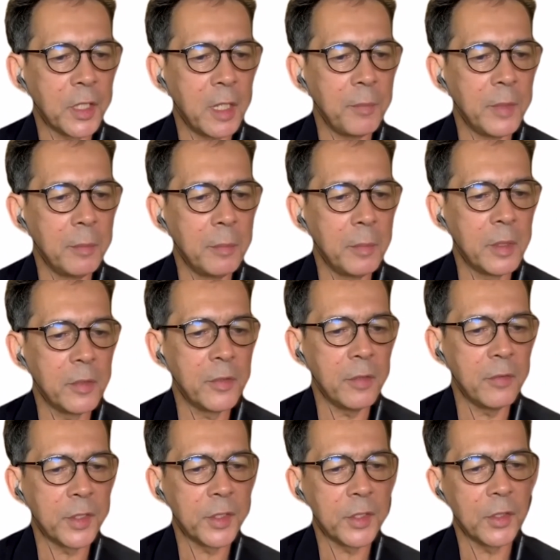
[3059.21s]
keep the
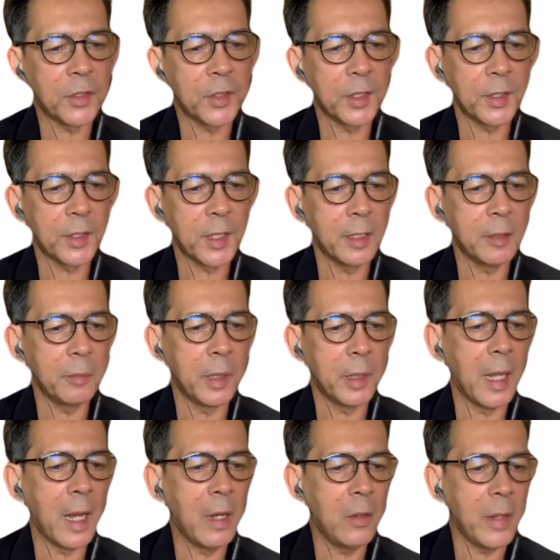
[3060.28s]
marine resource sustainable,
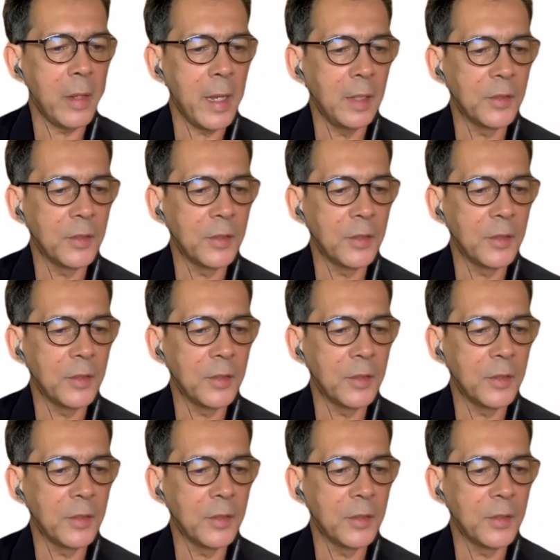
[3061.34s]
how else